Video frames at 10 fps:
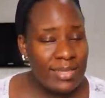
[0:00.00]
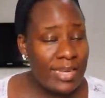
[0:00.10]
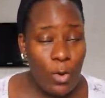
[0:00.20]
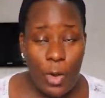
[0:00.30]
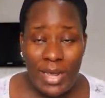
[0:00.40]

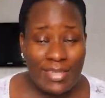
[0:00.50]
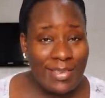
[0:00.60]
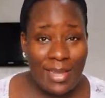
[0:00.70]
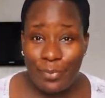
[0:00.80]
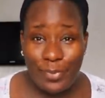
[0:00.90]
woke up at
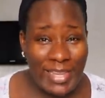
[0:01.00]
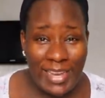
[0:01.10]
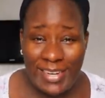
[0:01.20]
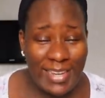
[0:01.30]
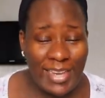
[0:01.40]
like 10
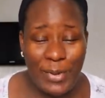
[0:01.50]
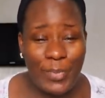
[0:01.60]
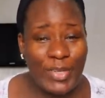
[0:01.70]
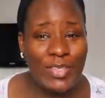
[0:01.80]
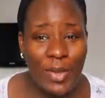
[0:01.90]

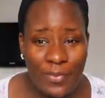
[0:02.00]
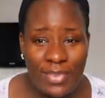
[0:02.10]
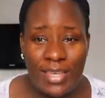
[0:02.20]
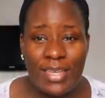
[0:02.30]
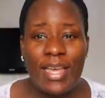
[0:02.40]
a.m. or
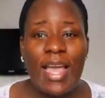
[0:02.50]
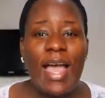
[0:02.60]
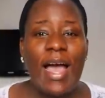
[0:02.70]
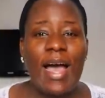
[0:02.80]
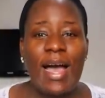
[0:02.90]
something.
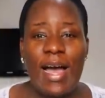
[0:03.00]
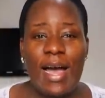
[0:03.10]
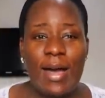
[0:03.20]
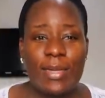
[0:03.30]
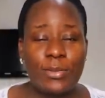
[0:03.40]

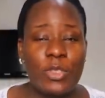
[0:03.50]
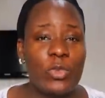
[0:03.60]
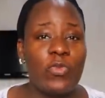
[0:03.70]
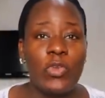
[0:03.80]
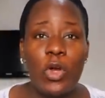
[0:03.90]
I'm going
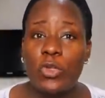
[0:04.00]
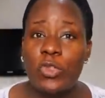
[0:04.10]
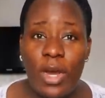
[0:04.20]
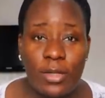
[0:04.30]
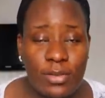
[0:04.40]
to vlog
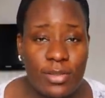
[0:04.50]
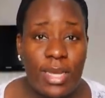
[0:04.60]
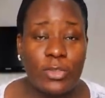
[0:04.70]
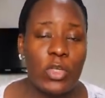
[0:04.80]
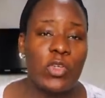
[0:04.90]
throughout
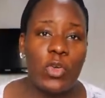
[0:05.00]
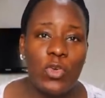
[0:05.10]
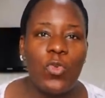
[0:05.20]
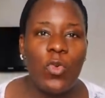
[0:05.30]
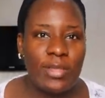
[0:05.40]
today and just show
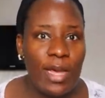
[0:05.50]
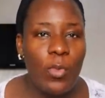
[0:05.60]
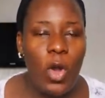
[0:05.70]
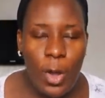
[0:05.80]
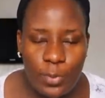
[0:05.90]
you what
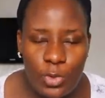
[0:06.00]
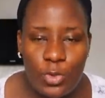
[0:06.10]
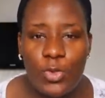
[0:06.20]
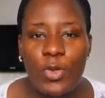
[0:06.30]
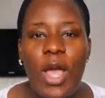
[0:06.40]
I'm up
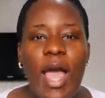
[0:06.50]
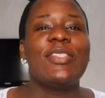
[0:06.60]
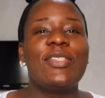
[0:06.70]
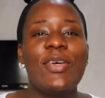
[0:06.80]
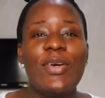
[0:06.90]
to.
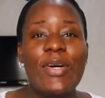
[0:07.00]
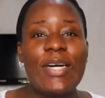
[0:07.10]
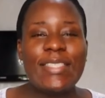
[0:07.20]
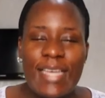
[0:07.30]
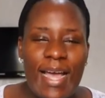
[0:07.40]

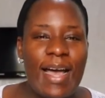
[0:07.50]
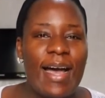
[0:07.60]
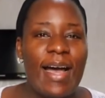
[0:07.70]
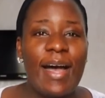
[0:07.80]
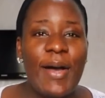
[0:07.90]
So
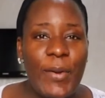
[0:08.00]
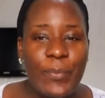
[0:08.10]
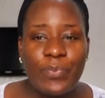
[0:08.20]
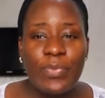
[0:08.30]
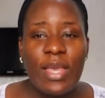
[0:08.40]

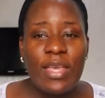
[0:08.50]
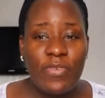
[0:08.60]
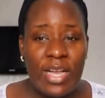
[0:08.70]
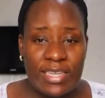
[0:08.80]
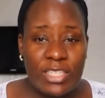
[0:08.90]
yeah,
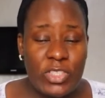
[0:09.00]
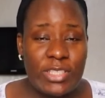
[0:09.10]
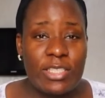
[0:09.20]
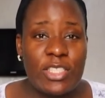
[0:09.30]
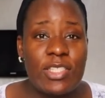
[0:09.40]
if you guys are
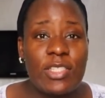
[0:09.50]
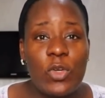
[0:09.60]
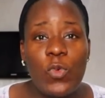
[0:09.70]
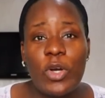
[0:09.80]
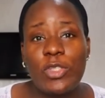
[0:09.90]
interested in
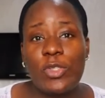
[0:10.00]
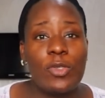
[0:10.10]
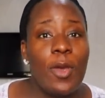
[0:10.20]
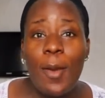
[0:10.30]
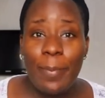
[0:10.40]
seeing
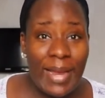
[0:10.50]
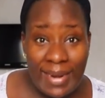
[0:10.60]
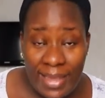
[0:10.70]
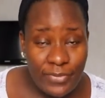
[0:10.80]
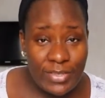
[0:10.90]
what my
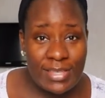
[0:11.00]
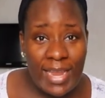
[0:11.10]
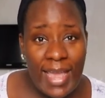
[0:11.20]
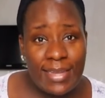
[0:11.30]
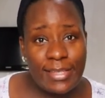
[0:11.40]
life is
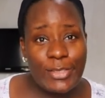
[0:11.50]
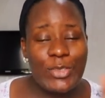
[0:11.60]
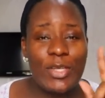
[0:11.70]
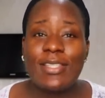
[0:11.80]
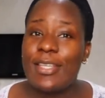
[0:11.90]
like,
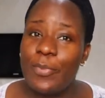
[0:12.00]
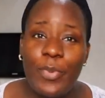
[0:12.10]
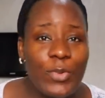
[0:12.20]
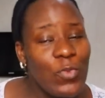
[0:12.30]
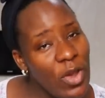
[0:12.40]
then just
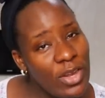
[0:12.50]
keep on